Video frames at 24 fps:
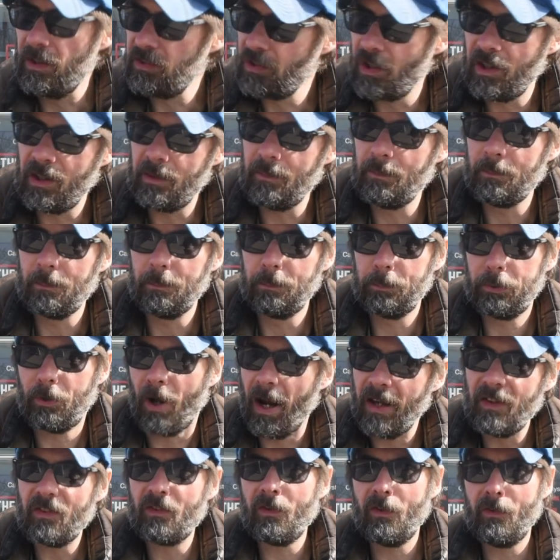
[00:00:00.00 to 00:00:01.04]
resident
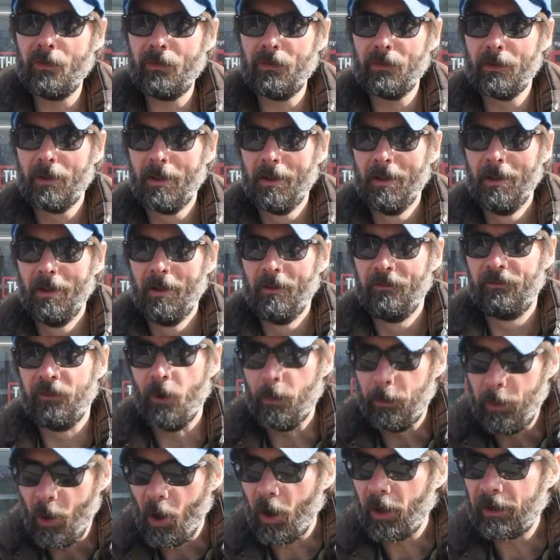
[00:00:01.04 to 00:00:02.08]
prices
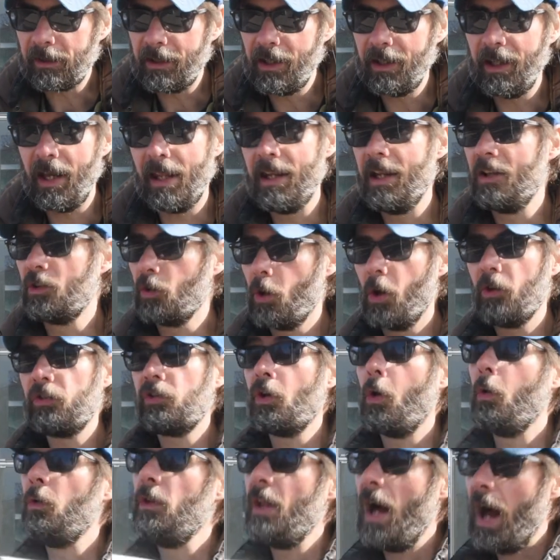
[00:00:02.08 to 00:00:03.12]
for parking and there's
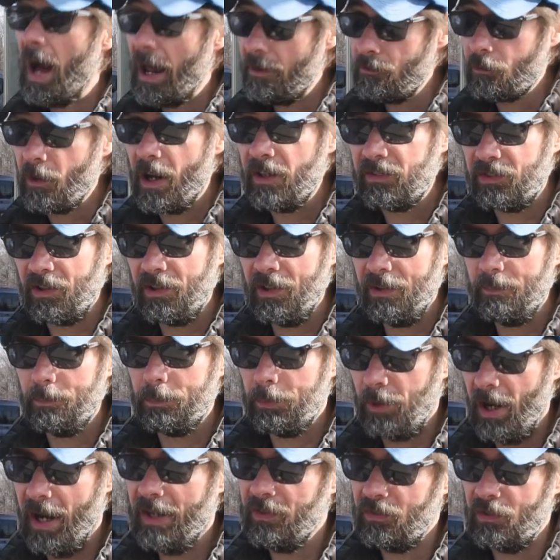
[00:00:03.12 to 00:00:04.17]
also non-resident
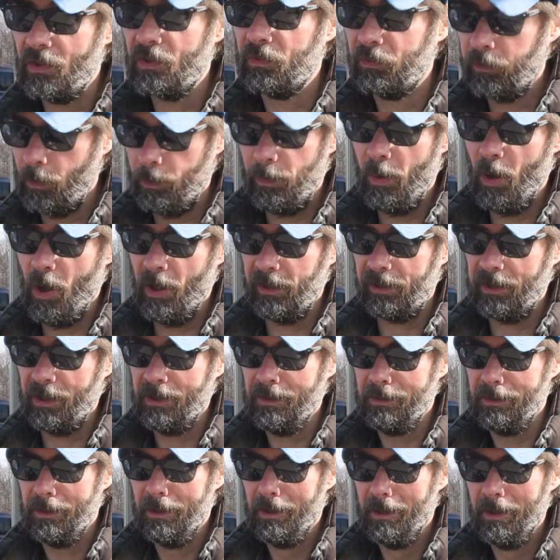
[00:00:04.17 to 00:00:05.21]
prices for
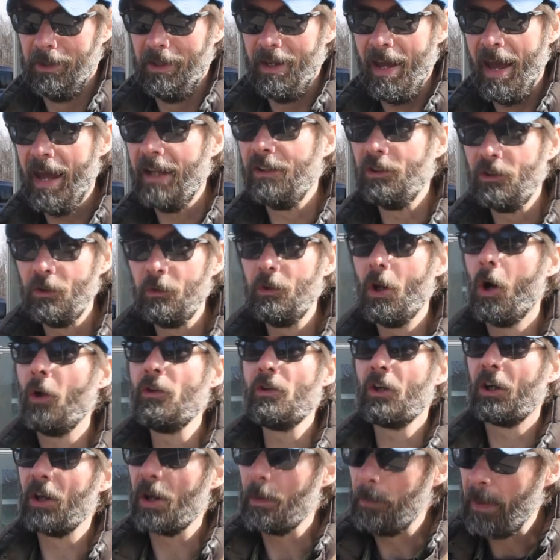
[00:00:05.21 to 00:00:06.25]
parking. And you know
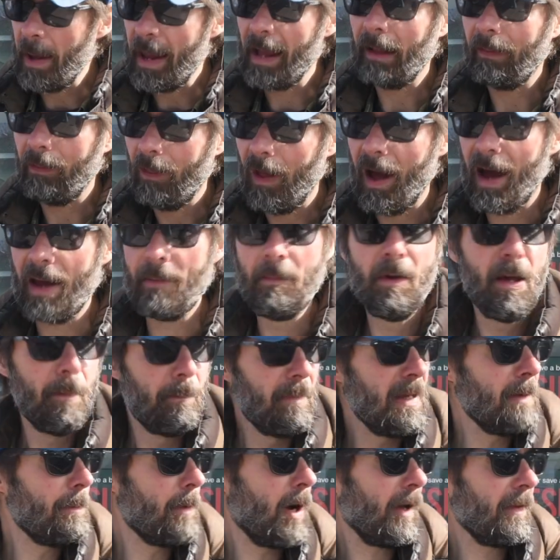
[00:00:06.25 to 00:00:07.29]
you're going to pay a lot.
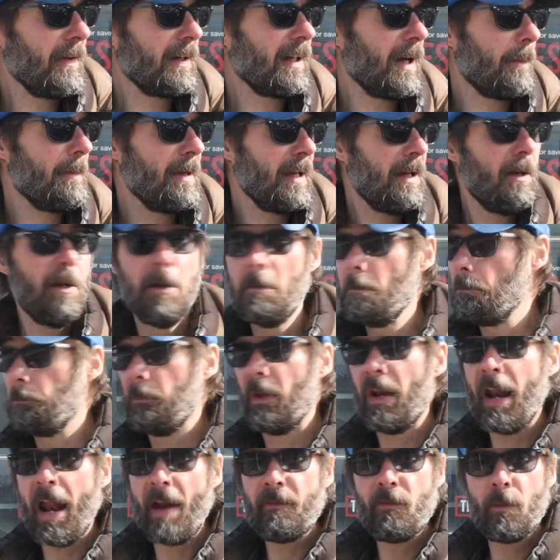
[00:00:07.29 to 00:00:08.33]
Meanwhile, they're coming in,
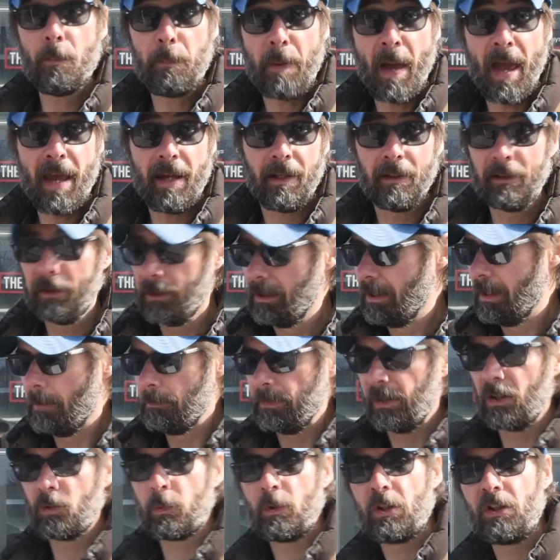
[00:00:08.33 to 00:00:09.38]
they're not even paying.
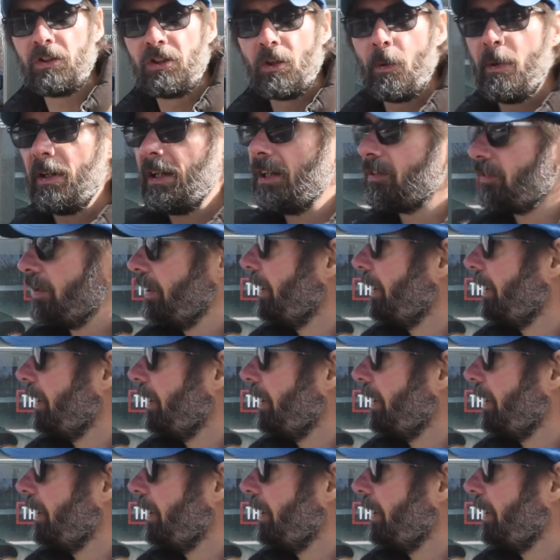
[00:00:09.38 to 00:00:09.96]
Because what they're doing is